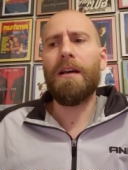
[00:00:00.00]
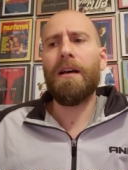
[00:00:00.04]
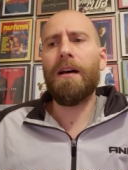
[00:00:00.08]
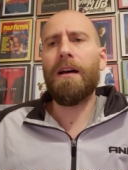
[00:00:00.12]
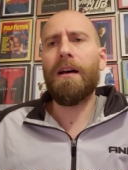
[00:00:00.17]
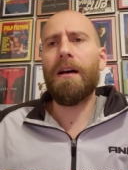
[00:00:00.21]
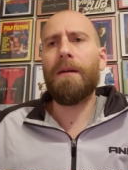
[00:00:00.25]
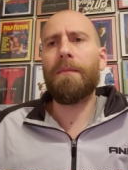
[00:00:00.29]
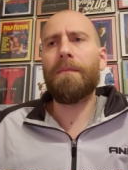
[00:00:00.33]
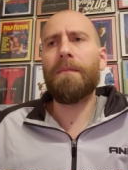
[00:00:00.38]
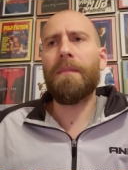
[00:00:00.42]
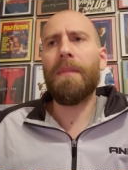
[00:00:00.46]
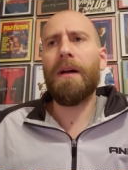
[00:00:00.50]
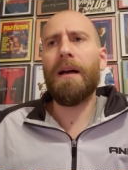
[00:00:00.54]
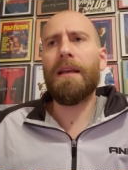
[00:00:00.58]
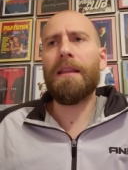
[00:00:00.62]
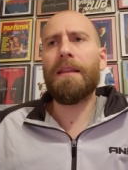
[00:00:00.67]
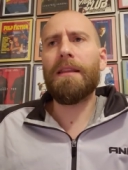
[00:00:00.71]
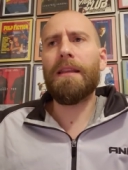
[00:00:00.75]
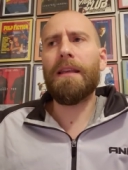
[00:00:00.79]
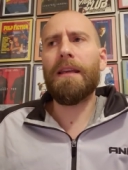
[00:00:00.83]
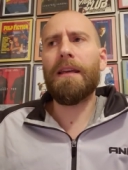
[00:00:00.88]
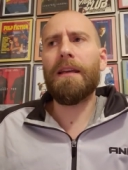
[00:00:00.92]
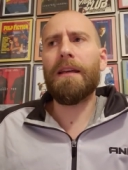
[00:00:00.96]
Um, I
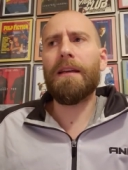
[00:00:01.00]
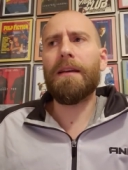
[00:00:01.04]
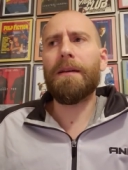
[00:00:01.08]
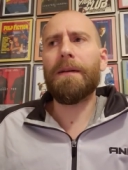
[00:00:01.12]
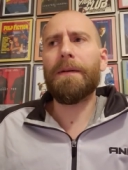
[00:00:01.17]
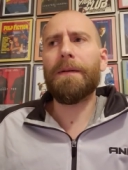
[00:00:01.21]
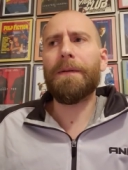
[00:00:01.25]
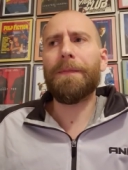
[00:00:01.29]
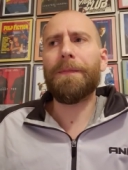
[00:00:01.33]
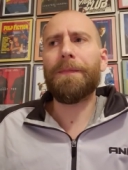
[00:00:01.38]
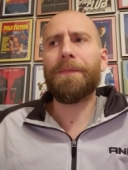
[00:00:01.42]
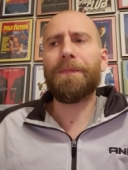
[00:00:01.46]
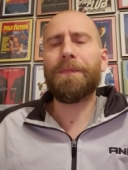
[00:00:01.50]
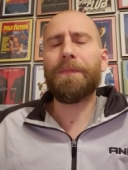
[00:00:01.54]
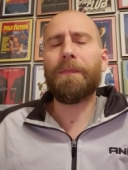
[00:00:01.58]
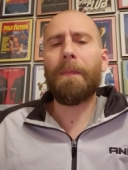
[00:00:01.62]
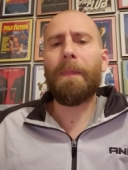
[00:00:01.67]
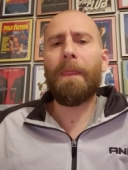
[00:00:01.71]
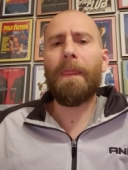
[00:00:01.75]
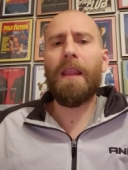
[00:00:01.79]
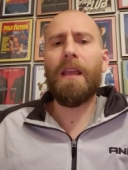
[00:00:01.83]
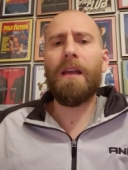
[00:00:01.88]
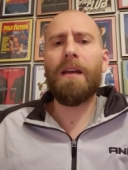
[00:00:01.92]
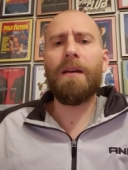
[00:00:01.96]
think,
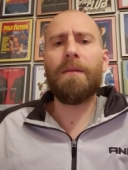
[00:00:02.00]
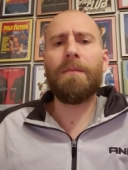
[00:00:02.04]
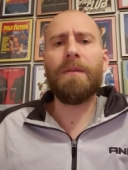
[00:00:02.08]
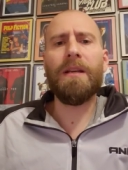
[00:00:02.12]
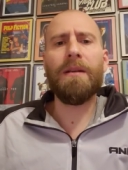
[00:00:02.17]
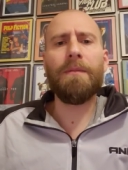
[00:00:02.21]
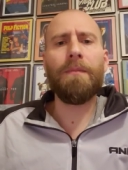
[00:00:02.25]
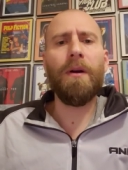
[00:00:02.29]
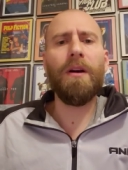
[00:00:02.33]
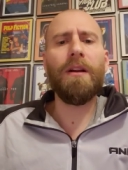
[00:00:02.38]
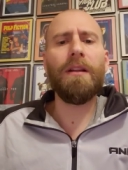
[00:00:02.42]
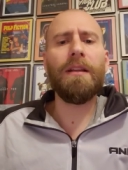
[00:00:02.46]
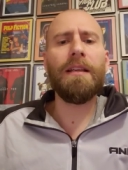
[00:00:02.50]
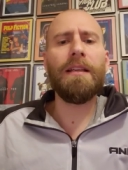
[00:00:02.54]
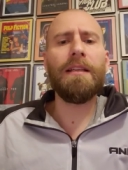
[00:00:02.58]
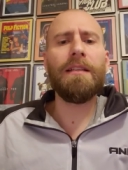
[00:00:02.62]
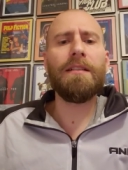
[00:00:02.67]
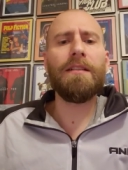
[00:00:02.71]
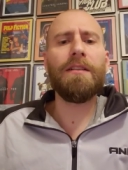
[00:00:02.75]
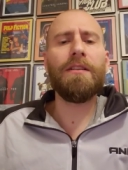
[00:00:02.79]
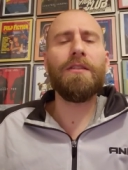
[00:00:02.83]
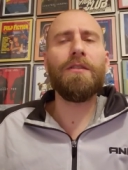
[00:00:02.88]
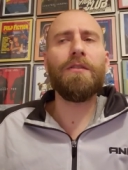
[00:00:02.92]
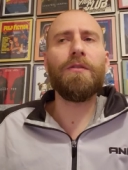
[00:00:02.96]
I mean, it partly
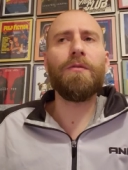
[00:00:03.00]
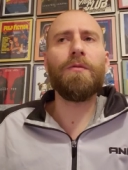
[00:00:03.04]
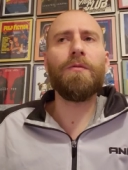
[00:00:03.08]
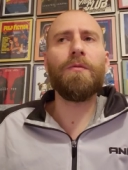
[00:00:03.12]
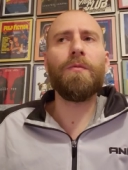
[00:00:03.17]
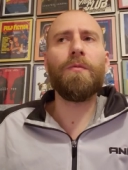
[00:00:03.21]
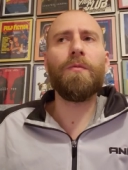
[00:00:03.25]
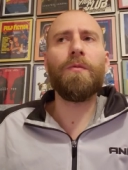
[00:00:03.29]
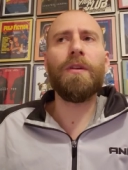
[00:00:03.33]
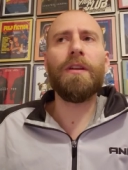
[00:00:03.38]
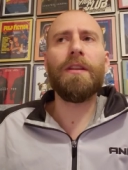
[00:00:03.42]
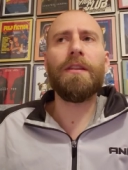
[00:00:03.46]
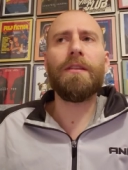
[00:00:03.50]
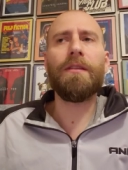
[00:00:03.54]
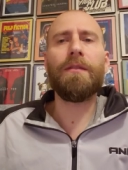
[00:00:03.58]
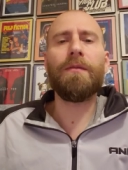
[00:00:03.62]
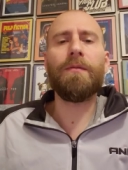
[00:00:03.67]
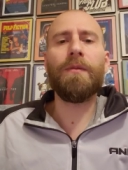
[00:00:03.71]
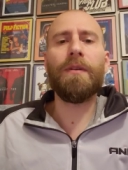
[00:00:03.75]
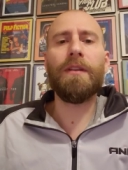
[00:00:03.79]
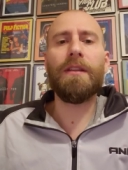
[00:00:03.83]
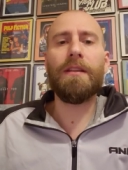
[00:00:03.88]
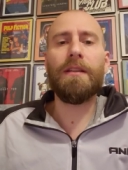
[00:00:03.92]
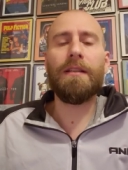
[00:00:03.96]
is to do with
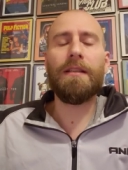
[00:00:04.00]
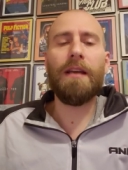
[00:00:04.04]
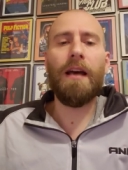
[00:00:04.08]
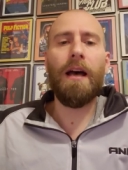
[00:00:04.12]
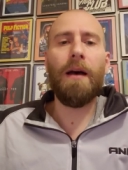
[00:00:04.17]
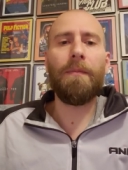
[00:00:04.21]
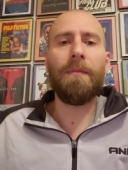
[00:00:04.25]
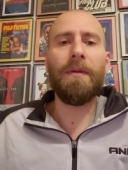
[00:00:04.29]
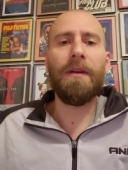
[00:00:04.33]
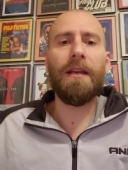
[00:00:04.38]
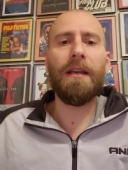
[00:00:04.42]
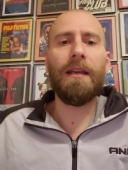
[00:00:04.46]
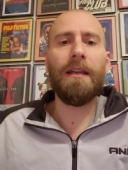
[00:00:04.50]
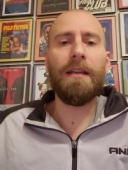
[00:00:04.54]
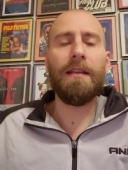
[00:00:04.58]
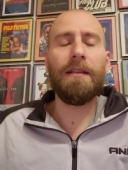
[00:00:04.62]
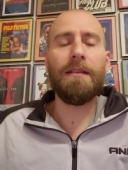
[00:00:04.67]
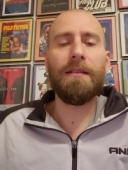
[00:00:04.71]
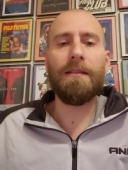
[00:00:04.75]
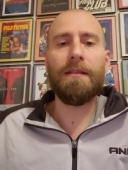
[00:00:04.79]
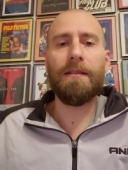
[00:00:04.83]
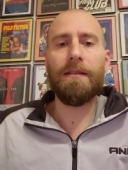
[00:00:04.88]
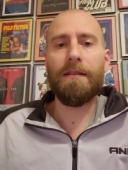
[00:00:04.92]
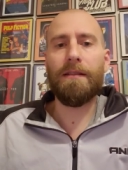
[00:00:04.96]
with the topic. It
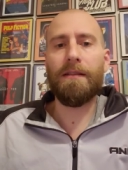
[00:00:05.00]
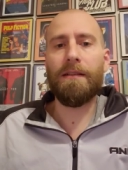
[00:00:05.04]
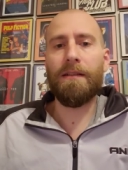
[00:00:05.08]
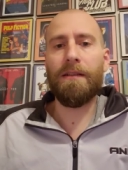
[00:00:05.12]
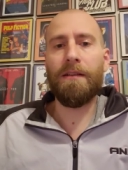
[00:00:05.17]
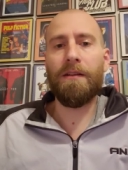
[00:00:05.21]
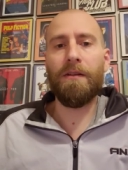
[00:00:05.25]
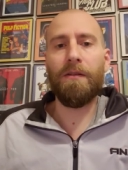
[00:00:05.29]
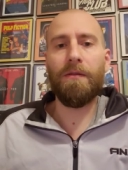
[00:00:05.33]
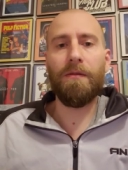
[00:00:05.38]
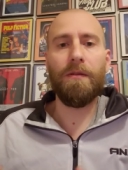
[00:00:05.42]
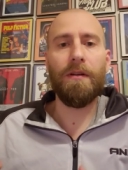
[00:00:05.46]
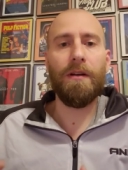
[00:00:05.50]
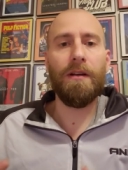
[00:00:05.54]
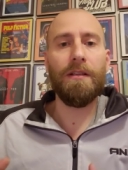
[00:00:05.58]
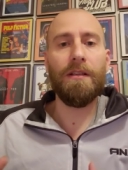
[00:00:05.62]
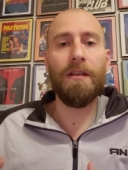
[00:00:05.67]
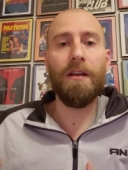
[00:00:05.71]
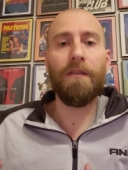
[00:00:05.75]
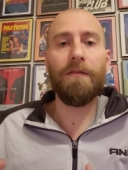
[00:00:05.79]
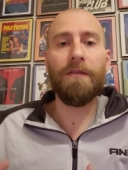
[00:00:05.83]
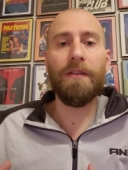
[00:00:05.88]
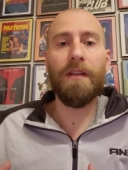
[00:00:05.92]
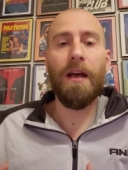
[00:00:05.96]
is you know a
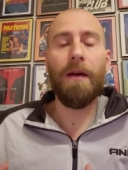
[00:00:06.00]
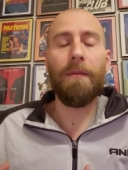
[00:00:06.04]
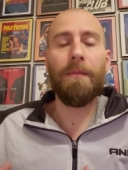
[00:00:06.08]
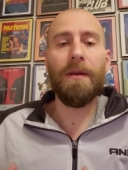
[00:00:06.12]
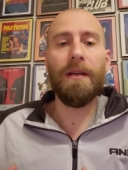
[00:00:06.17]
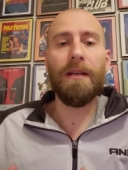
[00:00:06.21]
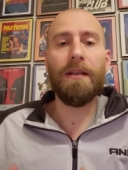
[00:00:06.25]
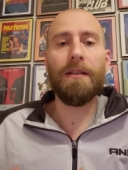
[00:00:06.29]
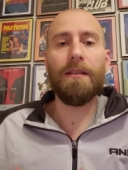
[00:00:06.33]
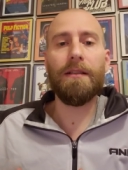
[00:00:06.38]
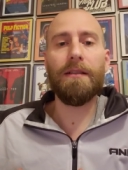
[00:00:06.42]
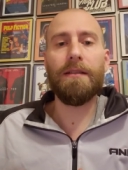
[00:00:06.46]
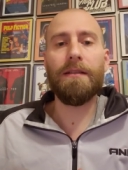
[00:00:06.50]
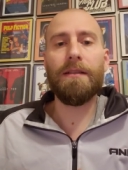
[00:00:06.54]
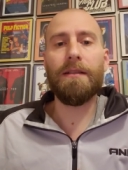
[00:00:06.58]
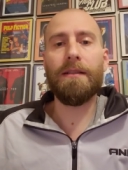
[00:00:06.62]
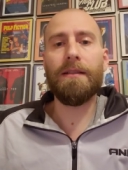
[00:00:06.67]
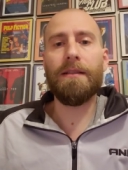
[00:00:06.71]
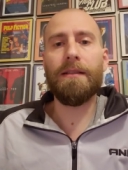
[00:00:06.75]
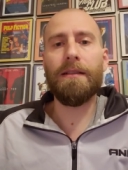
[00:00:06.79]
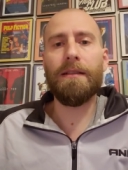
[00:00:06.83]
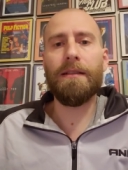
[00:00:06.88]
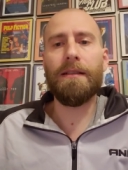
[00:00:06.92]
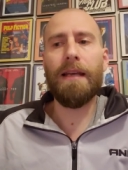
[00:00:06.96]
tough topic to
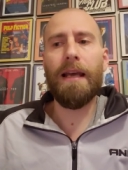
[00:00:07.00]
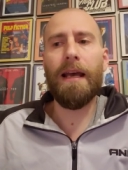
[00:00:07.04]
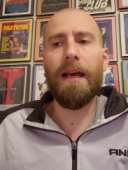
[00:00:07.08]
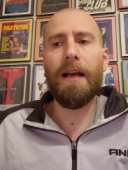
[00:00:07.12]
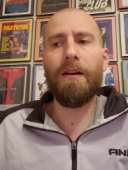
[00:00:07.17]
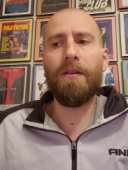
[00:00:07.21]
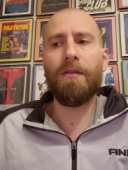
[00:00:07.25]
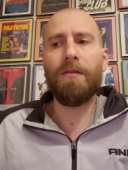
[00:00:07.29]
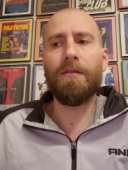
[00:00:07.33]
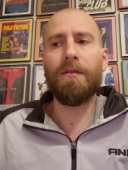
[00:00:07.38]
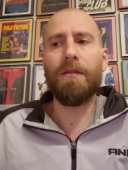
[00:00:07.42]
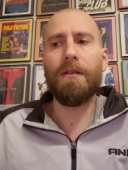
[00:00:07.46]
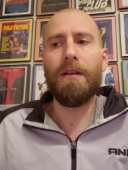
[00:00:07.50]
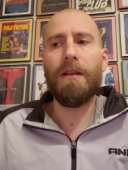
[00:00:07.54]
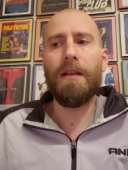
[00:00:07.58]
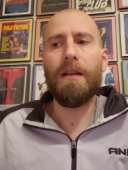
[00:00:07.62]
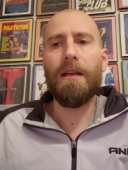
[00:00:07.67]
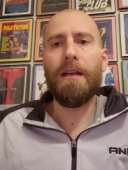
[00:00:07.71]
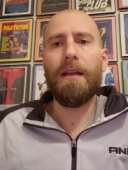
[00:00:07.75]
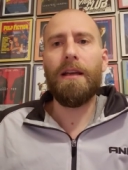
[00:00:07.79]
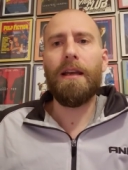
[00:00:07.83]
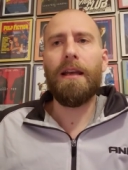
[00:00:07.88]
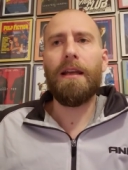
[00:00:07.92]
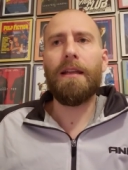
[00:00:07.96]
to tackle
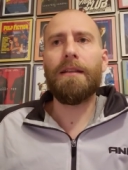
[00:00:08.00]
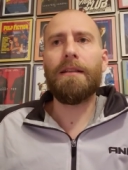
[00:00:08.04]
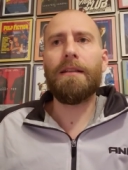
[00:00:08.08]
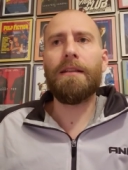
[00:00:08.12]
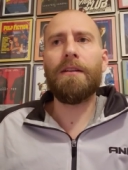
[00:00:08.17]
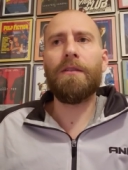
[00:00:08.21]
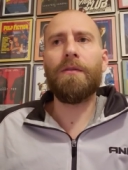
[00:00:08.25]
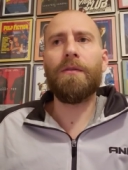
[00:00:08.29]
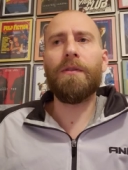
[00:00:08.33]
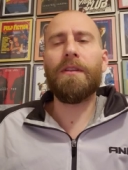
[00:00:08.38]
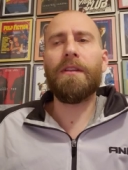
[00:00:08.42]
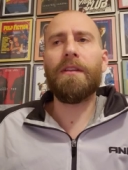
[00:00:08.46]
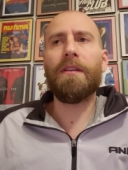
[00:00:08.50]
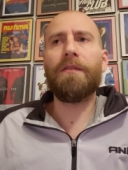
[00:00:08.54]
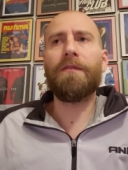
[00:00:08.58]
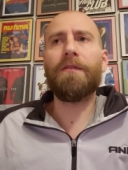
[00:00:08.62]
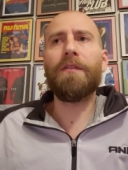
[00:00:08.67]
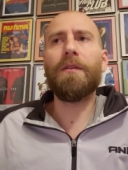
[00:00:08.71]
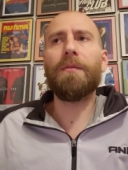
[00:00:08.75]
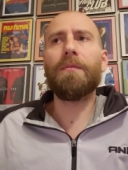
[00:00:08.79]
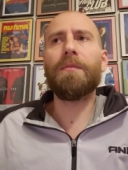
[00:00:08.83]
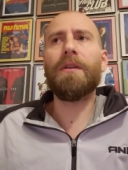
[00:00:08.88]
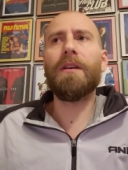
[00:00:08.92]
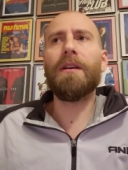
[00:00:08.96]
and to deal with, and the
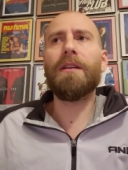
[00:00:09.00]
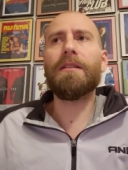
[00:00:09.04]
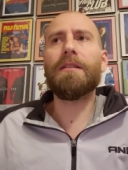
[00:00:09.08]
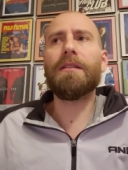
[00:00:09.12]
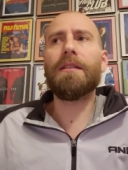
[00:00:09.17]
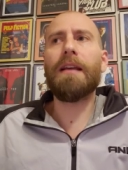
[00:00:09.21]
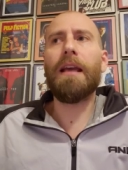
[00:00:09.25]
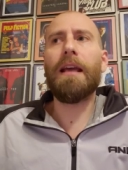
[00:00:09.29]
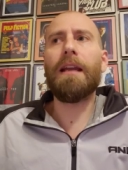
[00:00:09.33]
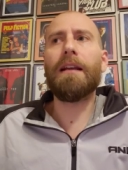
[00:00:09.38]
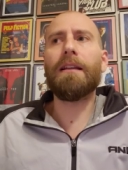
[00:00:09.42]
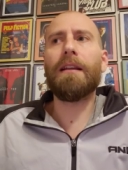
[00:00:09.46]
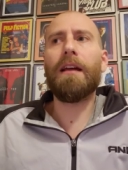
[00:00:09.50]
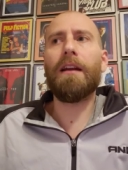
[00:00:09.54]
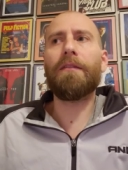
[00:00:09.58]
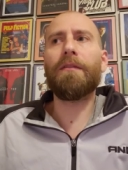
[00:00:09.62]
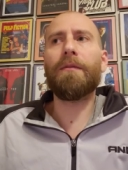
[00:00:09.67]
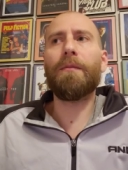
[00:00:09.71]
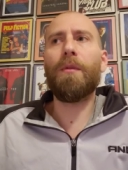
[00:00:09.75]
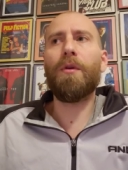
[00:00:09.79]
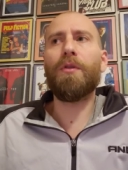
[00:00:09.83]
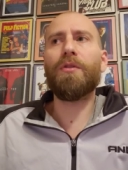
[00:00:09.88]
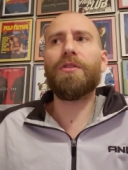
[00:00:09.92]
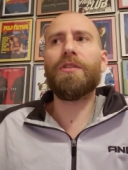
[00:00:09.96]
film does gain a lot of
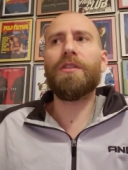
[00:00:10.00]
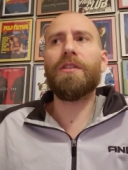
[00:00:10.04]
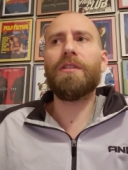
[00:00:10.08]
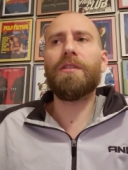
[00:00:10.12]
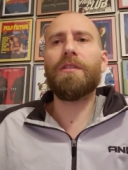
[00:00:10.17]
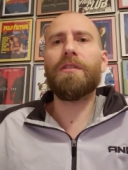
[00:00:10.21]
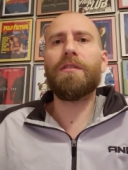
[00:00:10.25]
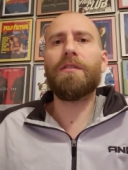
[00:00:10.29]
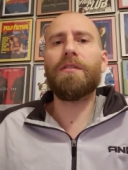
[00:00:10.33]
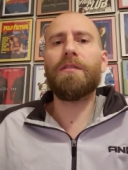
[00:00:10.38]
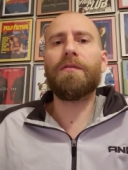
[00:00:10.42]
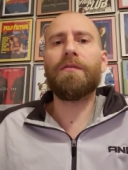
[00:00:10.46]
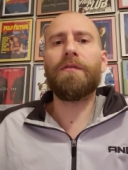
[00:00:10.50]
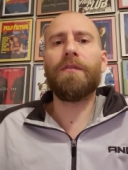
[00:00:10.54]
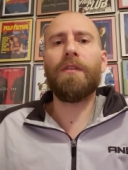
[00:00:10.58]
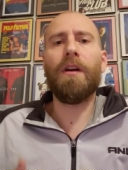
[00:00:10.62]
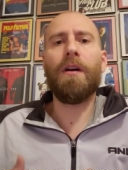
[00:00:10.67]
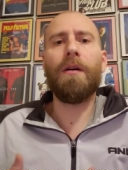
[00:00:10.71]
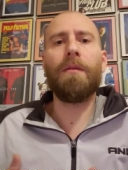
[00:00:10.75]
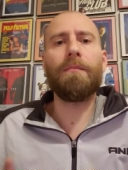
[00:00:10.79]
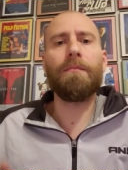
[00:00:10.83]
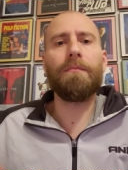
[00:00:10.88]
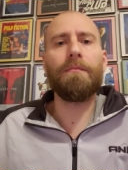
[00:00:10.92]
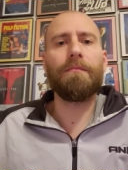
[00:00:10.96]
emotion
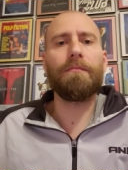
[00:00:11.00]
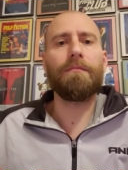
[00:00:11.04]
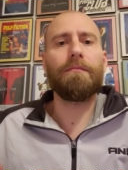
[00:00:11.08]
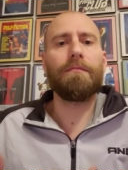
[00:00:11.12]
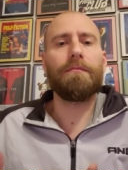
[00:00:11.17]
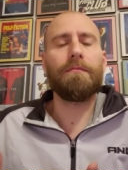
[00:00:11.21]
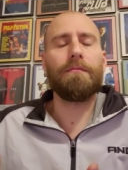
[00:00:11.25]
from